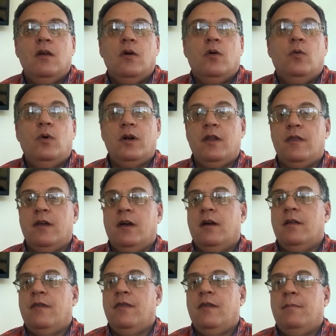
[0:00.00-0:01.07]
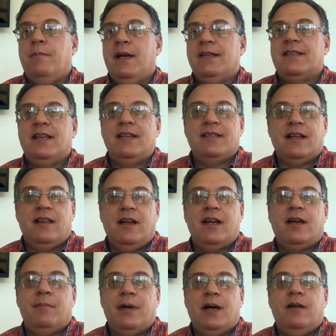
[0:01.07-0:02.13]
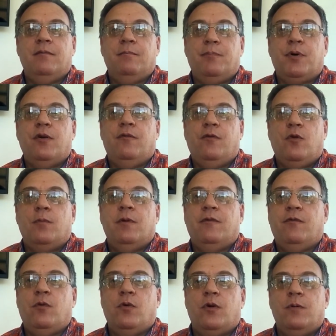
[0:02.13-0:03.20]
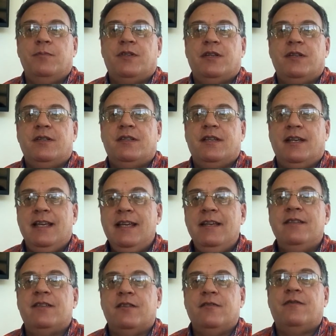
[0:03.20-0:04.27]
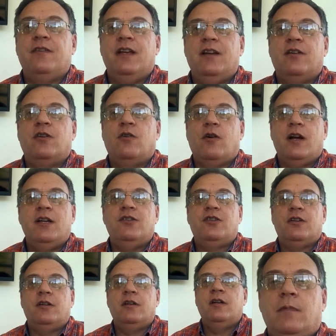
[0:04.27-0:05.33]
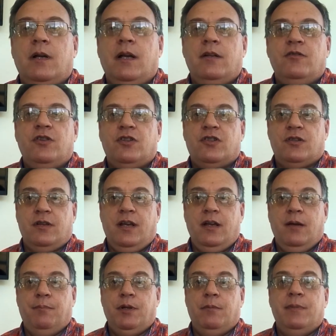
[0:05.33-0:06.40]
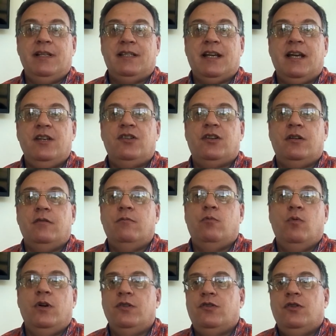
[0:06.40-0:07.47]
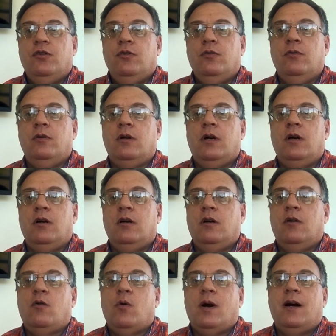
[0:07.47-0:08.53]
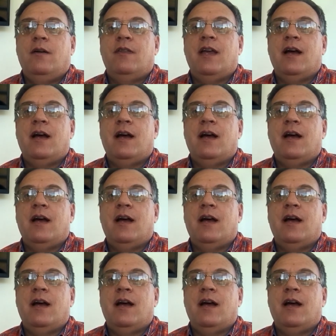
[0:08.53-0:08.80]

One of the best things I like about Proforma Forms is the ease of integration and just implementation once you acquire the